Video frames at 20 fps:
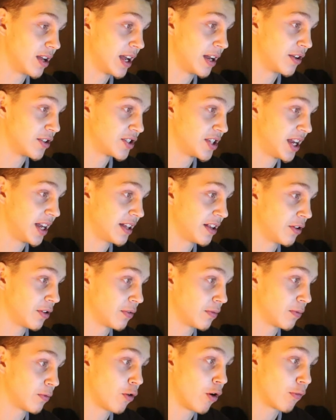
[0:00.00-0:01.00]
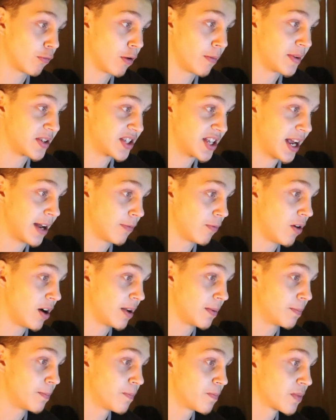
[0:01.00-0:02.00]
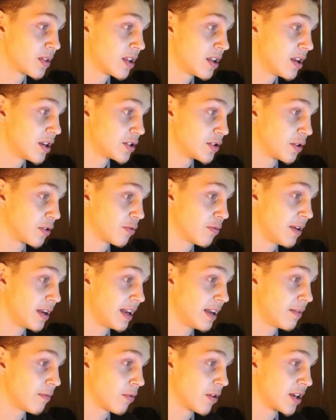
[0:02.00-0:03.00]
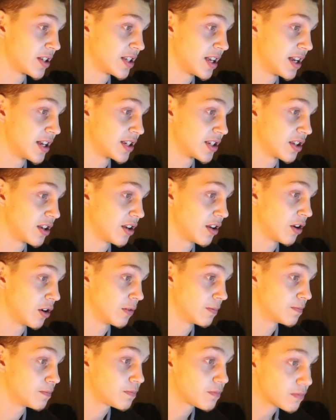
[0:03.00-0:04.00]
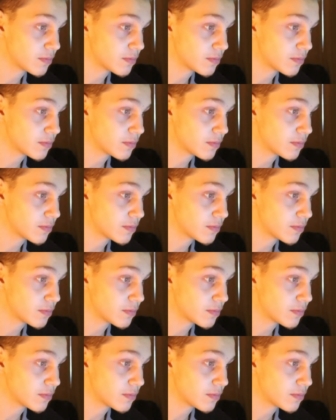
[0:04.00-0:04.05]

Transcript: And they'll say, they'll quote Romans ten one to three, where it says, you know,